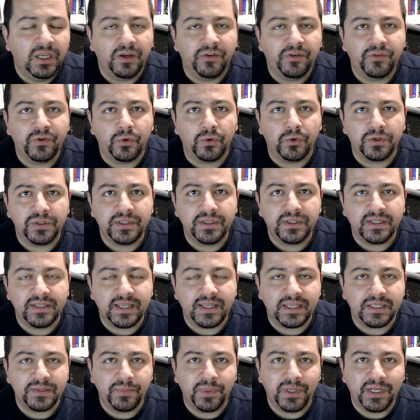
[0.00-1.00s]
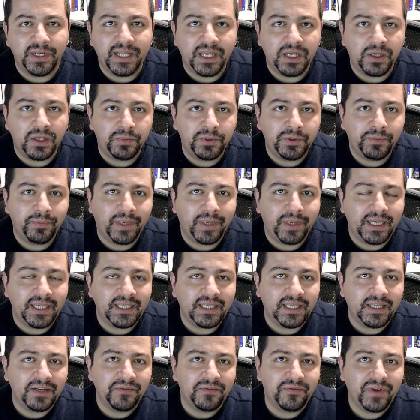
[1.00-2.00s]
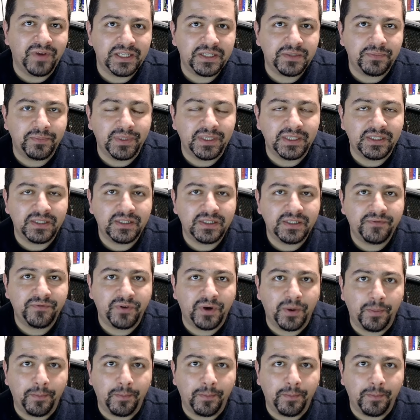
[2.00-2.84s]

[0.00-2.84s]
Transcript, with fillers: Of course, this has been helped by investments